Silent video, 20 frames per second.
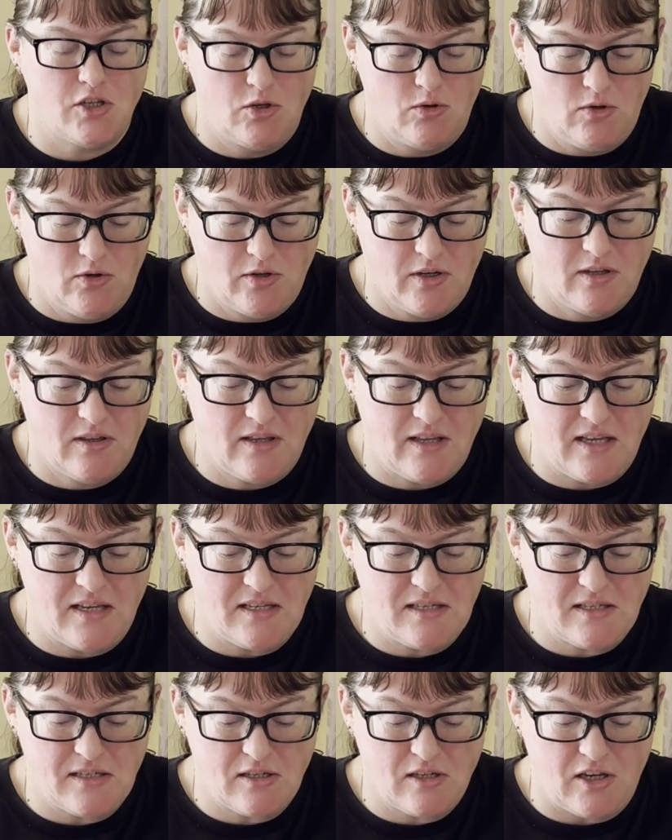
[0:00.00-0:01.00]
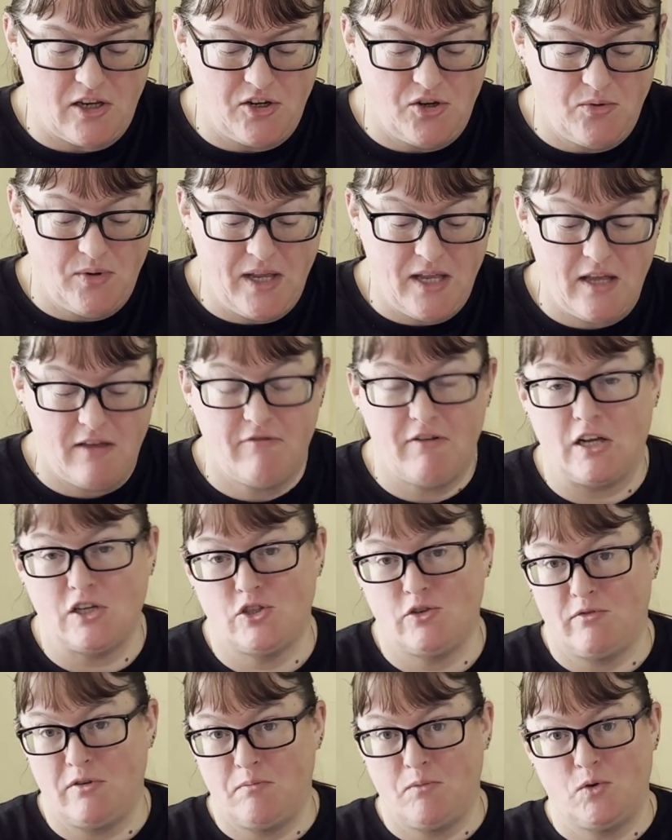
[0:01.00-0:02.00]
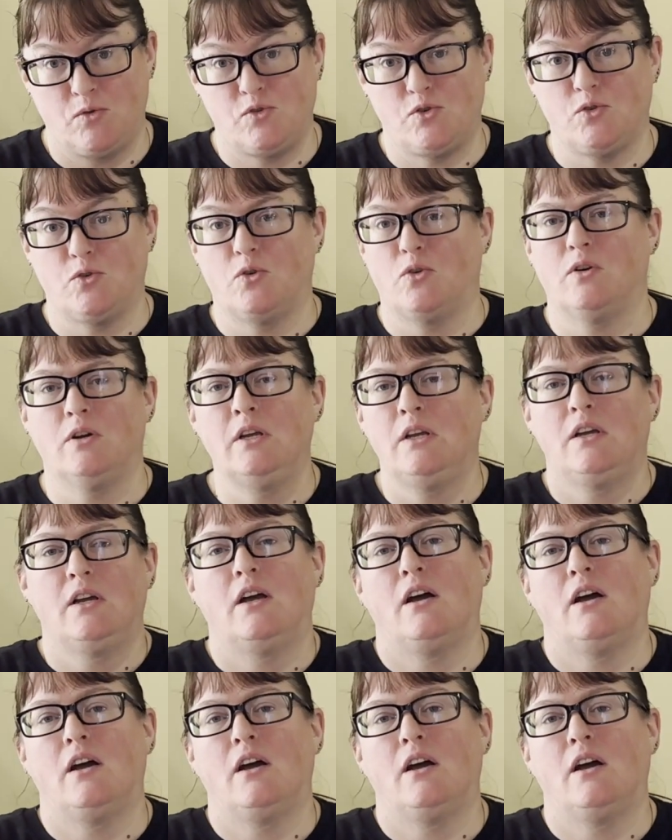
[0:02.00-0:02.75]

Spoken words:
You look at this and you hear Vacherin Mont D'or